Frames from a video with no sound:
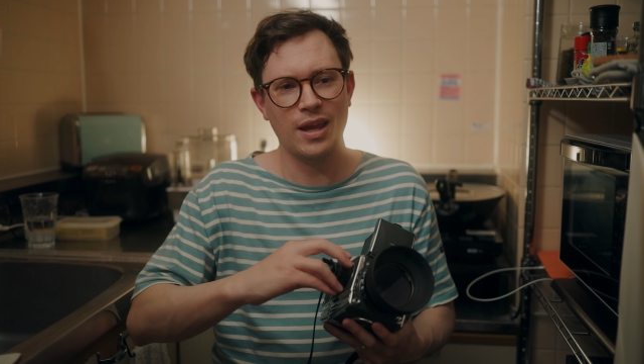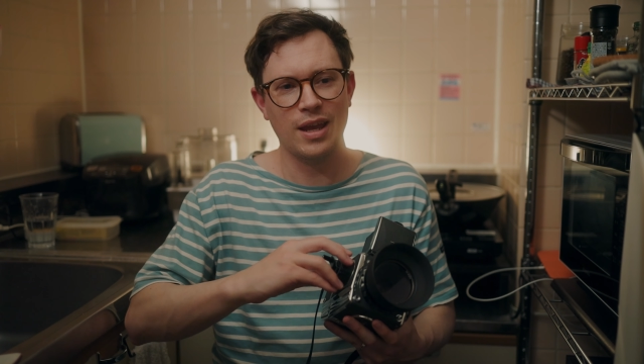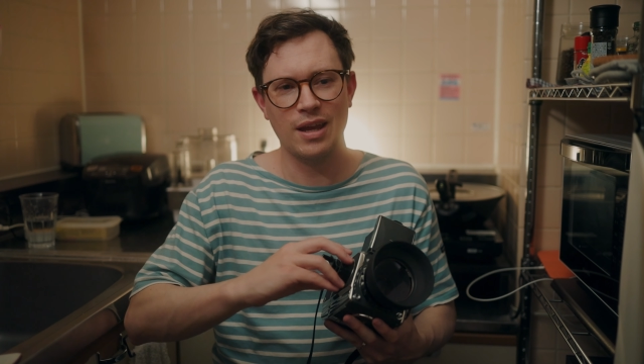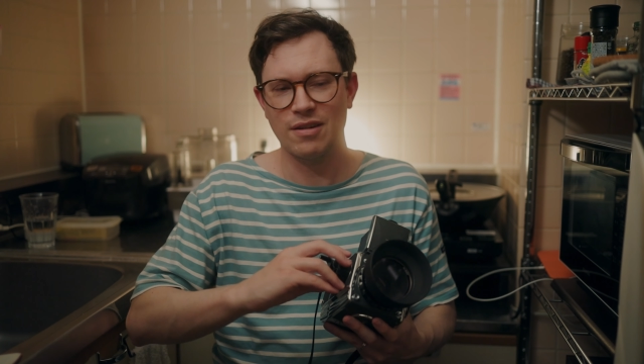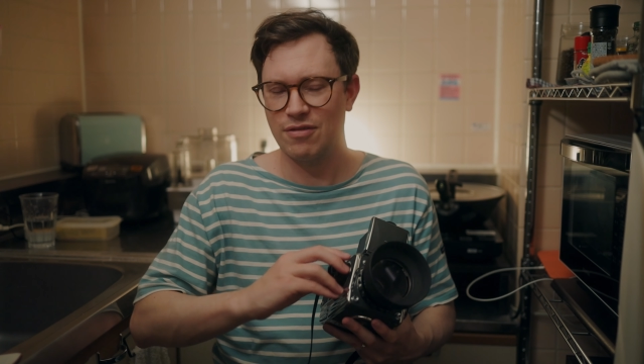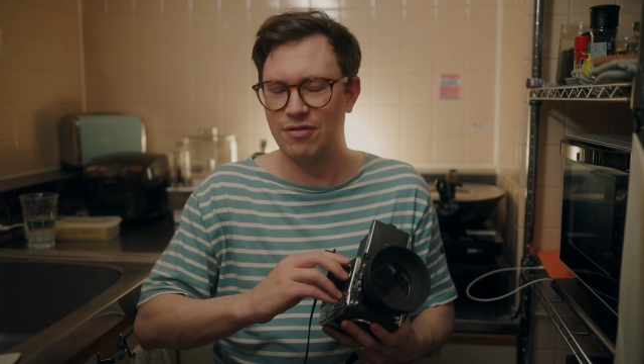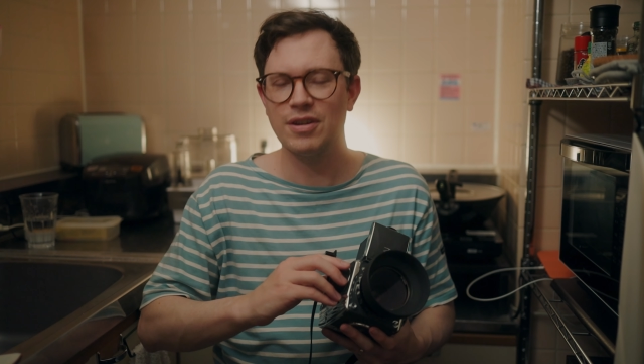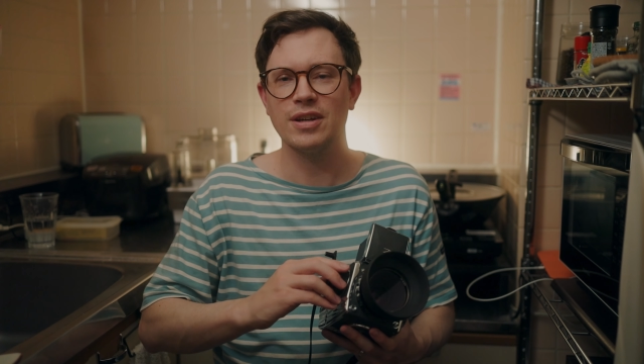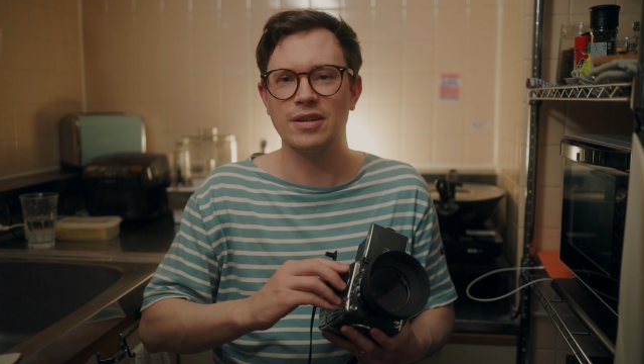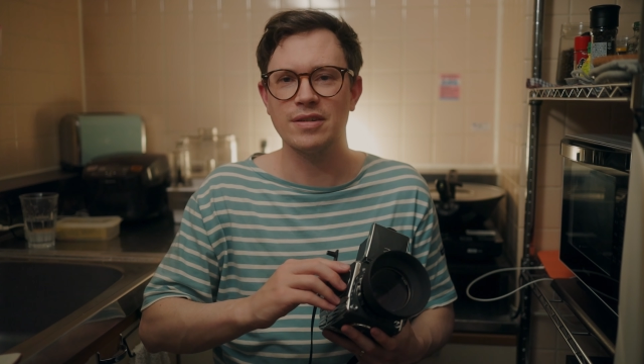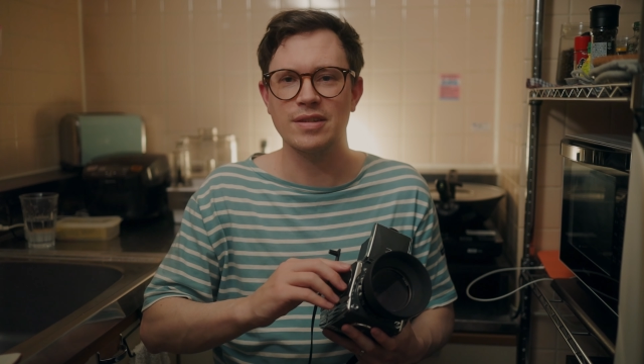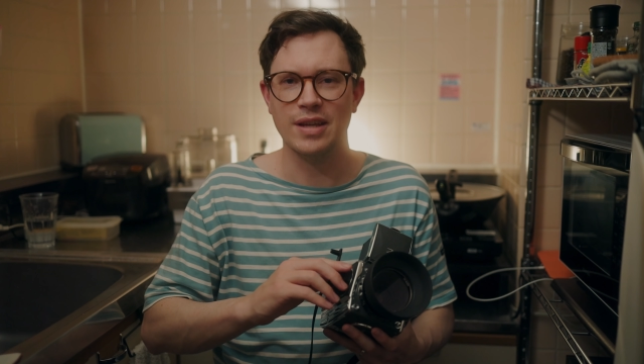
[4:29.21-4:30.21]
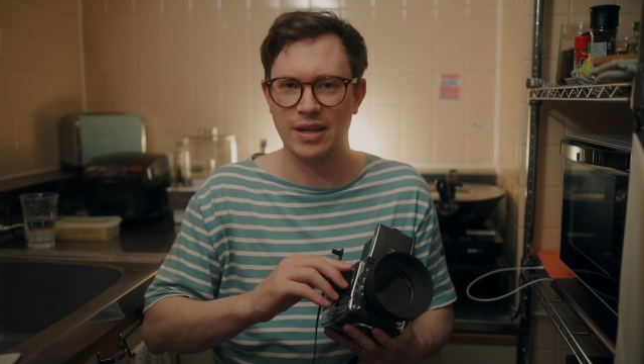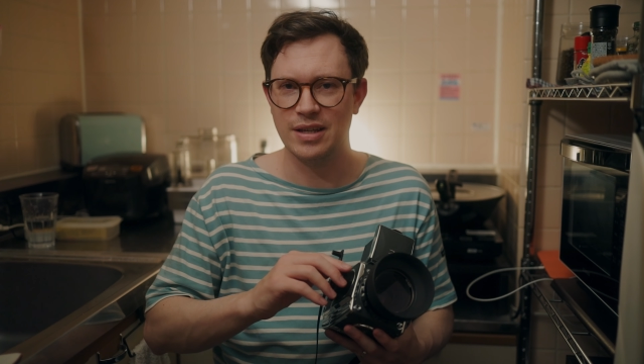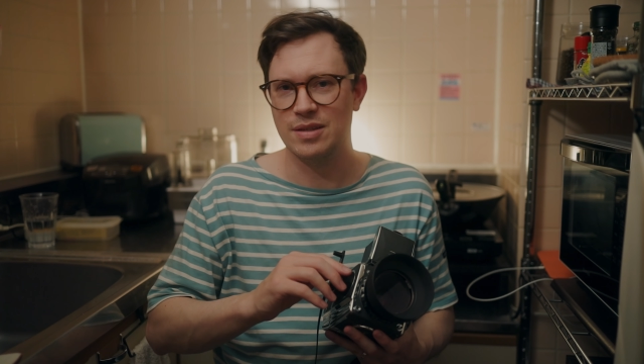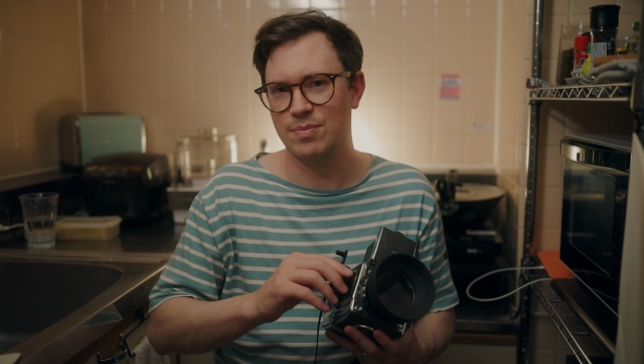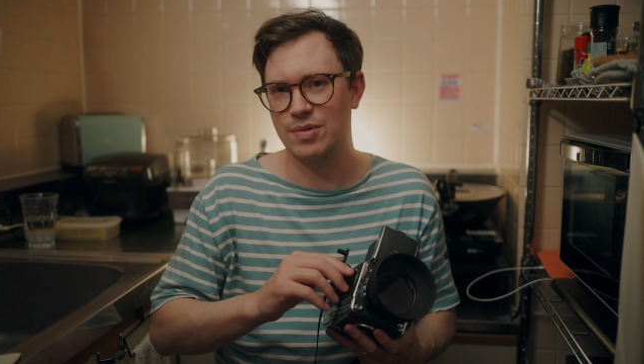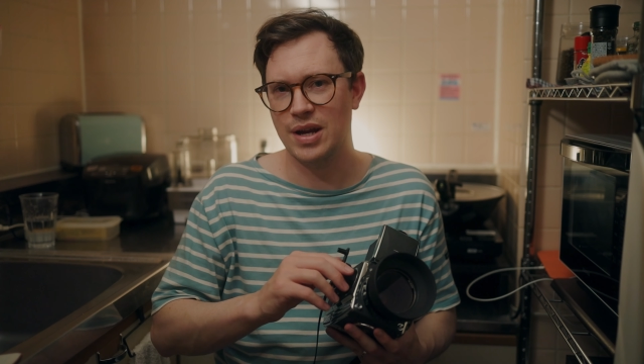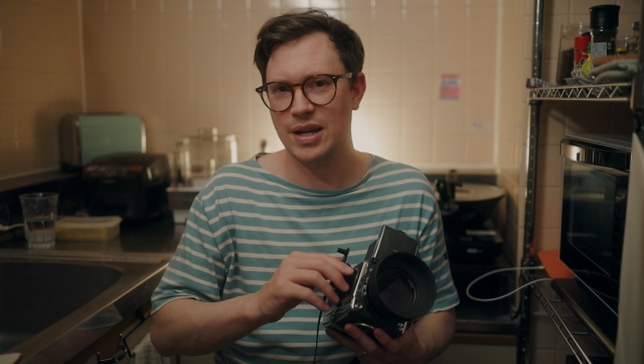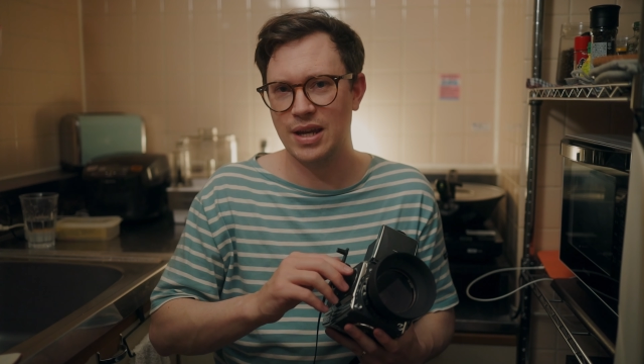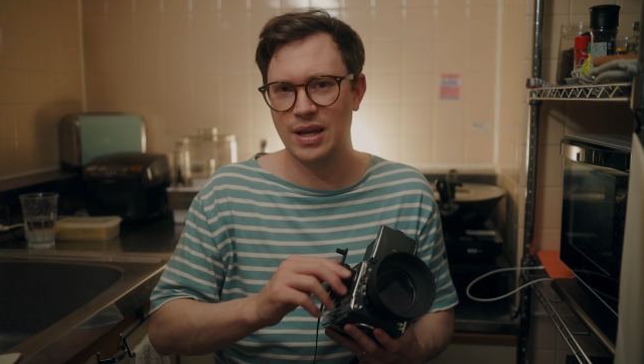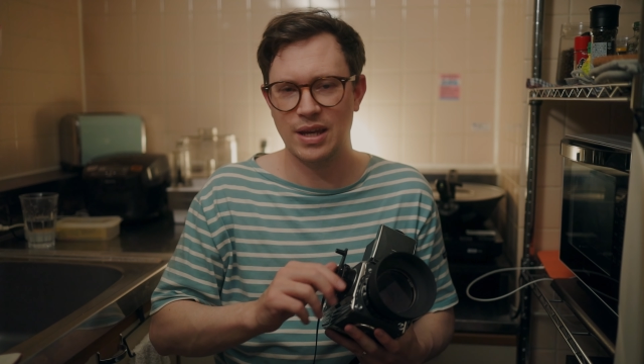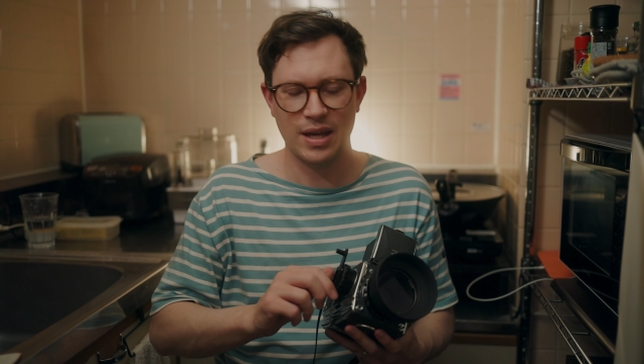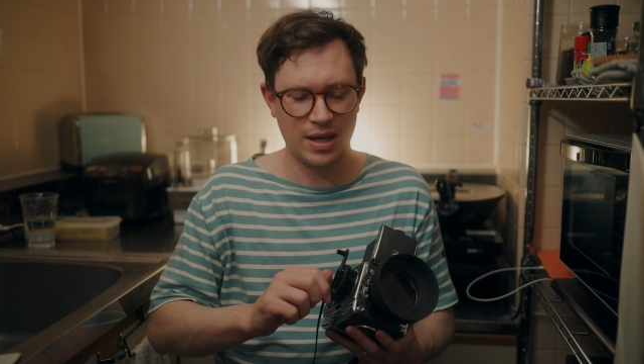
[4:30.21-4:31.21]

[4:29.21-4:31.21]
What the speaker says: it feels like it's breaking.